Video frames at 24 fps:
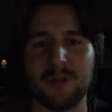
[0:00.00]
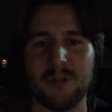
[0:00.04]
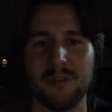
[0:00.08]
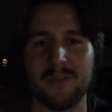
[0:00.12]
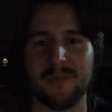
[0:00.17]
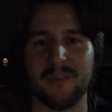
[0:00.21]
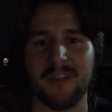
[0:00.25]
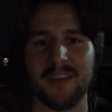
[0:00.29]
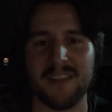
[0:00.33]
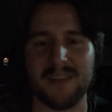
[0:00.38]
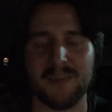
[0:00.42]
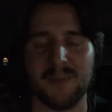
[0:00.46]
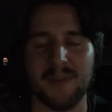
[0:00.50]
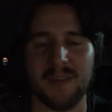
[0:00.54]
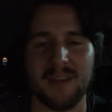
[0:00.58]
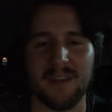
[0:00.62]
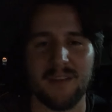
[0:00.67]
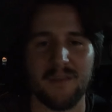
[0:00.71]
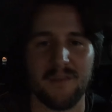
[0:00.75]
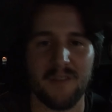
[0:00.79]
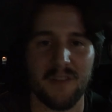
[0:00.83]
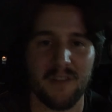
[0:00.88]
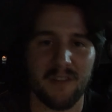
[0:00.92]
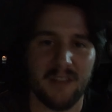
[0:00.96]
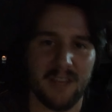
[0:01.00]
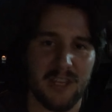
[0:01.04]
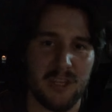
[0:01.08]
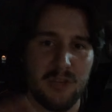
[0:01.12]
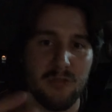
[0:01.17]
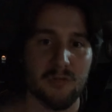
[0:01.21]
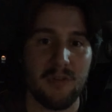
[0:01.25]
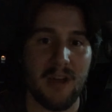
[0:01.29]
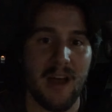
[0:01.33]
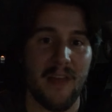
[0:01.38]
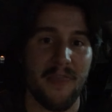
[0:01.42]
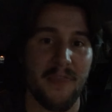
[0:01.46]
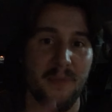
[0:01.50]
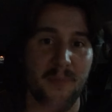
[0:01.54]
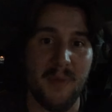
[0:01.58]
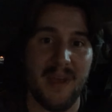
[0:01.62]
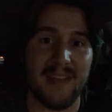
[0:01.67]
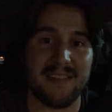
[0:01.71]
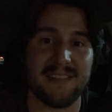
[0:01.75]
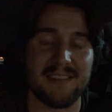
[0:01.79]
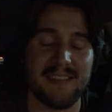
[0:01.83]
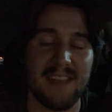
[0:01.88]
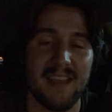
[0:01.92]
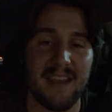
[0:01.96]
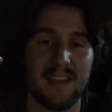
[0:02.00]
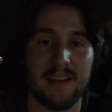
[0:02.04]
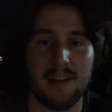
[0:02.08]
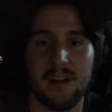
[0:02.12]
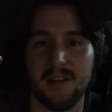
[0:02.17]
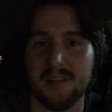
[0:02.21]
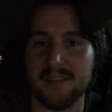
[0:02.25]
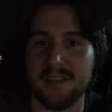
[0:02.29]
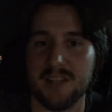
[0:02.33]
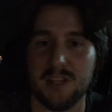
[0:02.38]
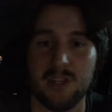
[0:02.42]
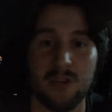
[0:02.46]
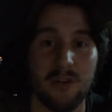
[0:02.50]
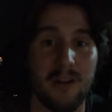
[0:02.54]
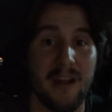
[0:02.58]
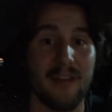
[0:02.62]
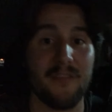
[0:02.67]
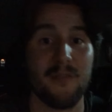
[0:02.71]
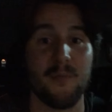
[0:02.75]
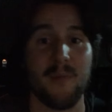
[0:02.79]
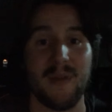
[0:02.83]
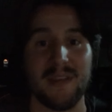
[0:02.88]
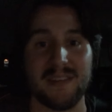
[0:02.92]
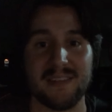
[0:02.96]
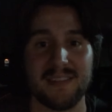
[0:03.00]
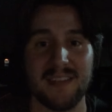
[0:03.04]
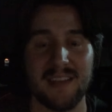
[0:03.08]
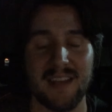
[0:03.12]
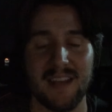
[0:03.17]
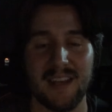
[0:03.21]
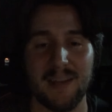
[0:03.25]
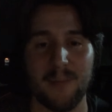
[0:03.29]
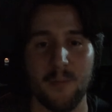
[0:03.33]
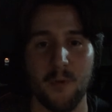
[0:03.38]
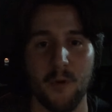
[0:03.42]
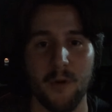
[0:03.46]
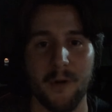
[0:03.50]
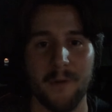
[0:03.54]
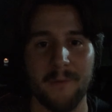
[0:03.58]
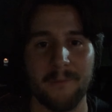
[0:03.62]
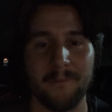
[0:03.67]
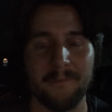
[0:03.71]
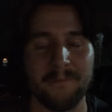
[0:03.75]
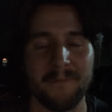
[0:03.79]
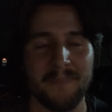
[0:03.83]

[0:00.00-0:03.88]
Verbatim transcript: your investment and feel like you got the best thing, and all of a sudden you don't have the best thing anymore.